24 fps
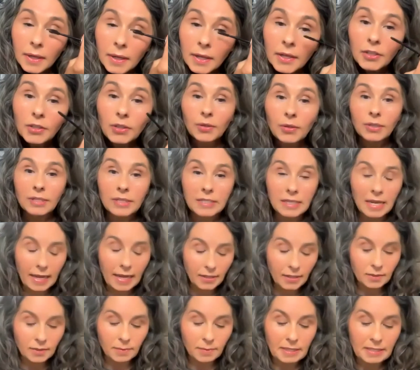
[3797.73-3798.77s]
you could take
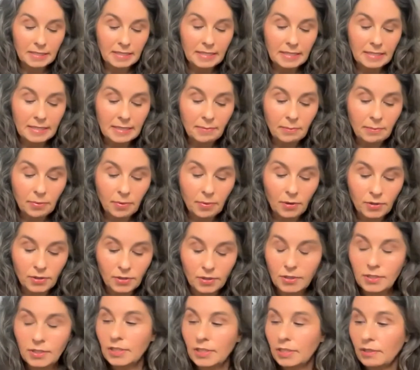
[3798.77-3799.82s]
some existing
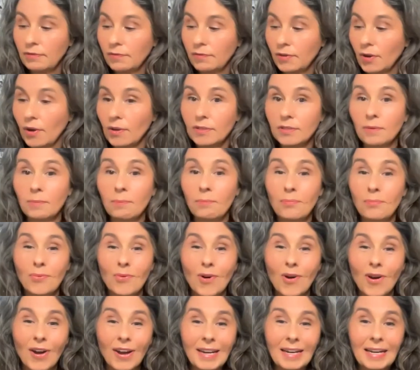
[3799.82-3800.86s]
products that you've got, some
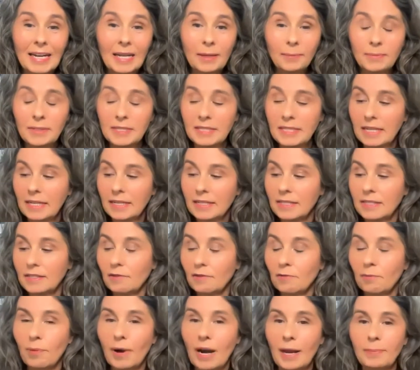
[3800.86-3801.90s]
bright lipsticks that
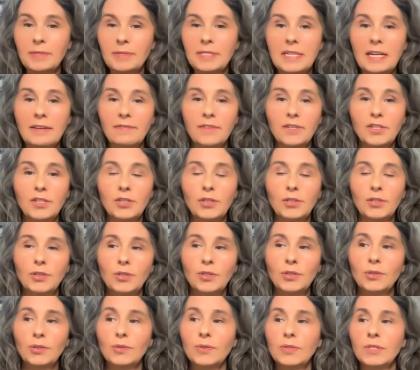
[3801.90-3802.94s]
you've perhaps never
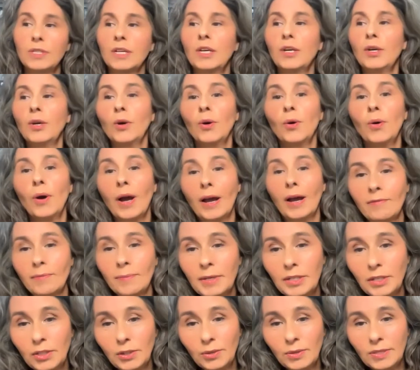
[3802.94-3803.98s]
used or haven't
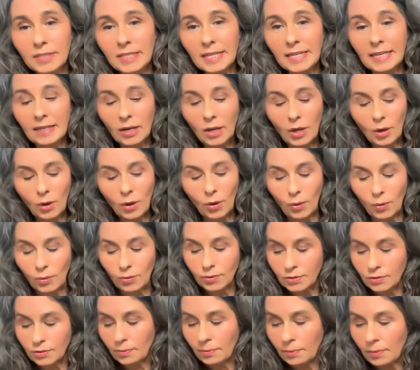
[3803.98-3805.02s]
been using, or
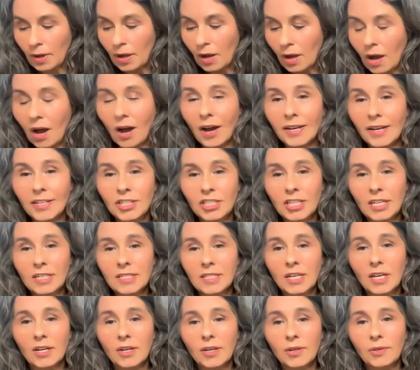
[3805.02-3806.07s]
some
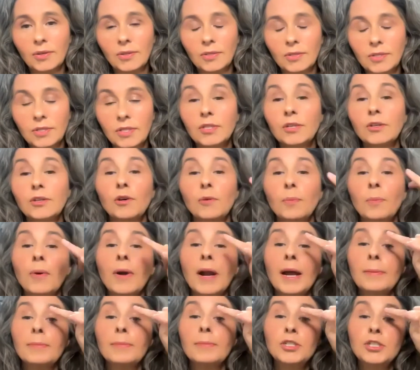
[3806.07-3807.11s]
eyeshadows that you could
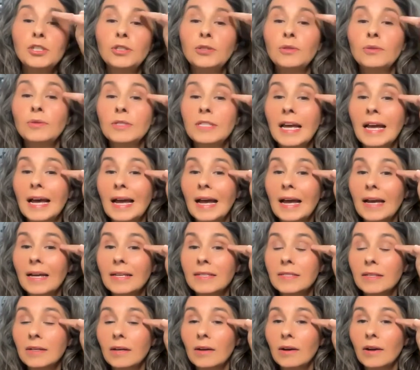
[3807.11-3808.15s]
perhaps use
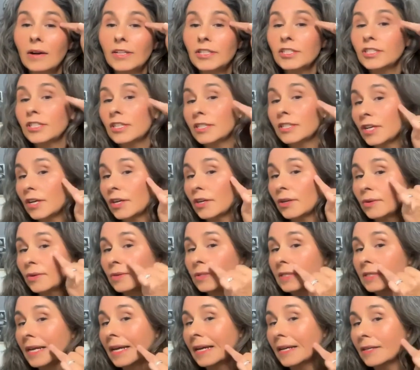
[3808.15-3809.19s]
as eyeshadows,
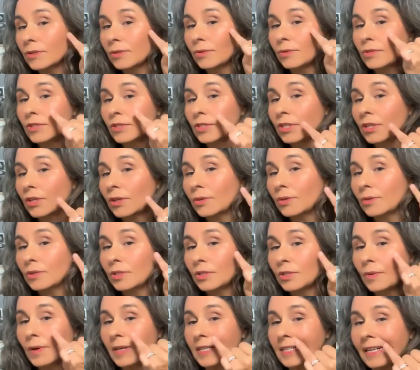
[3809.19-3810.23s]
and also
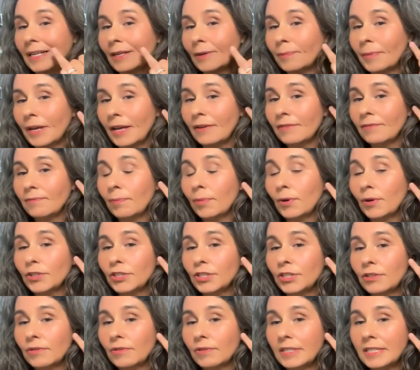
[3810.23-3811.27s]
to add a little bit of
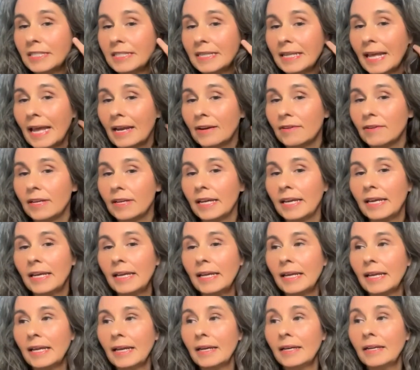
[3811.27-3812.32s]
blusher onto the area
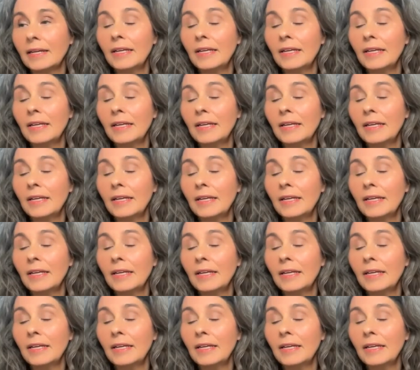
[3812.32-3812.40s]
here.